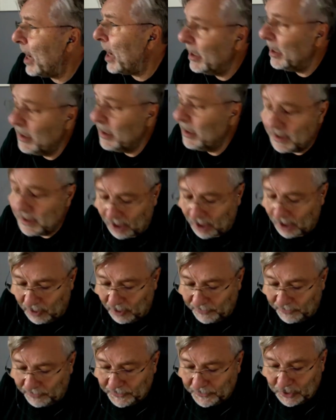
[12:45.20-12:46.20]
kind
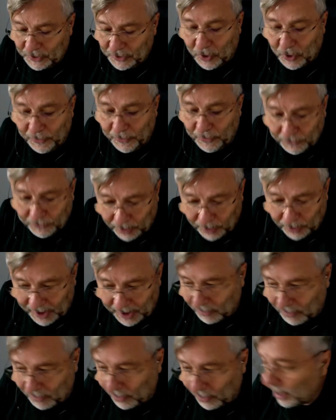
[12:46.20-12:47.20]
of
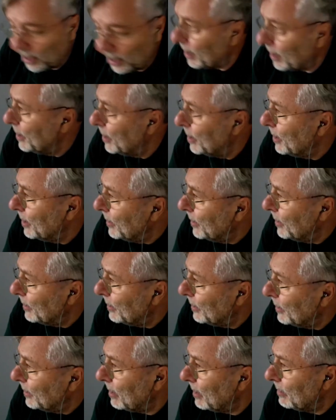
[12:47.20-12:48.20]
software, or
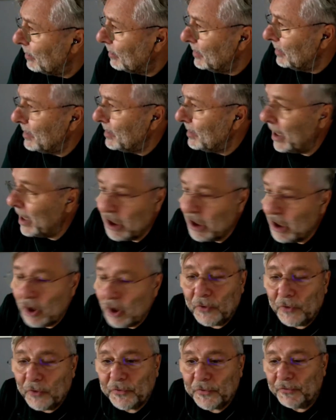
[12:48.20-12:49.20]
this
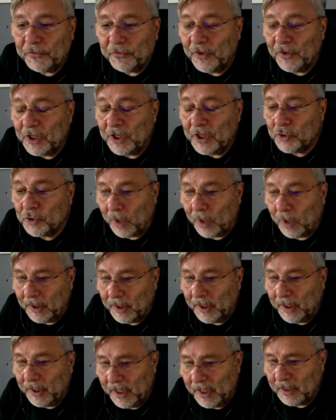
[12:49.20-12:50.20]
kind of
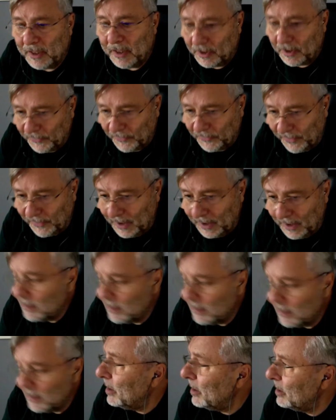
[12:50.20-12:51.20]
visual
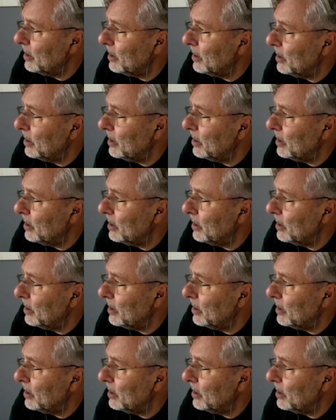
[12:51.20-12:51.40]
interface